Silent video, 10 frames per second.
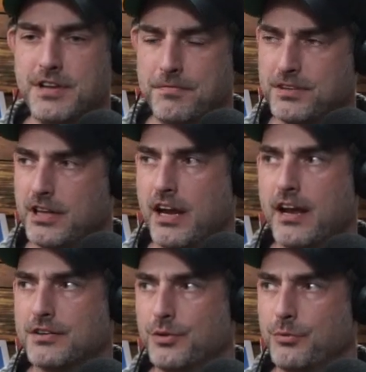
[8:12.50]
deftly
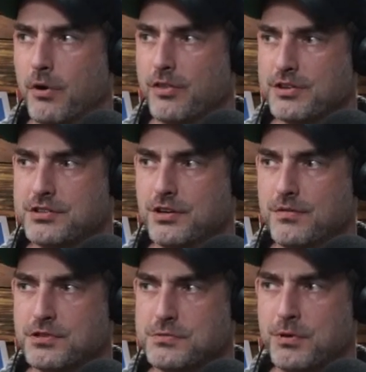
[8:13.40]
handled, where this
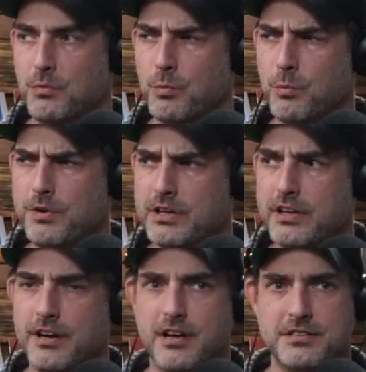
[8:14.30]
could have just been
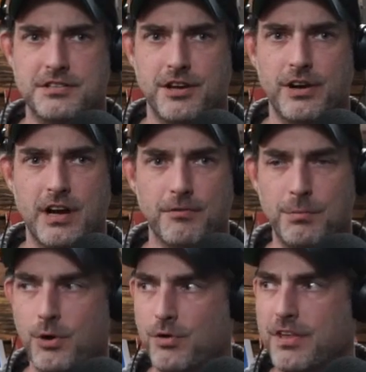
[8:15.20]
really unnecessary at
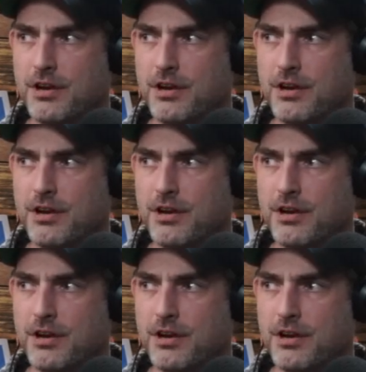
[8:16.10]
every move.